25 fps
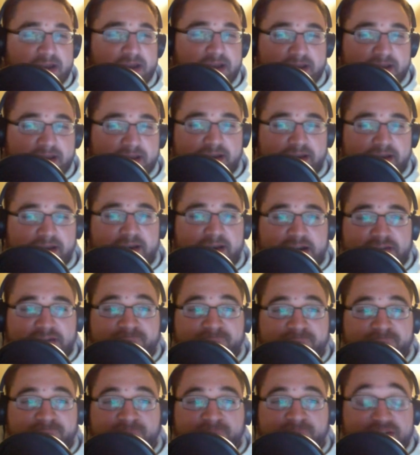I
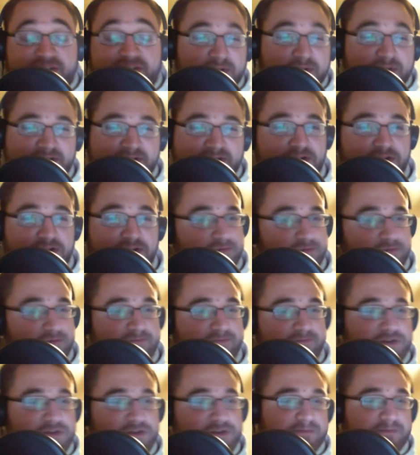was supposed to do
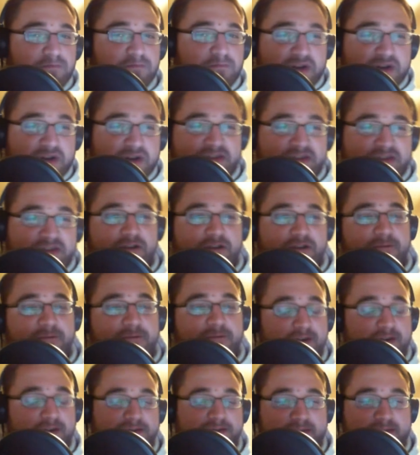months
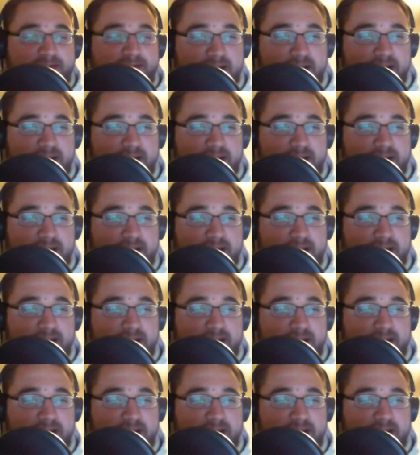ago, but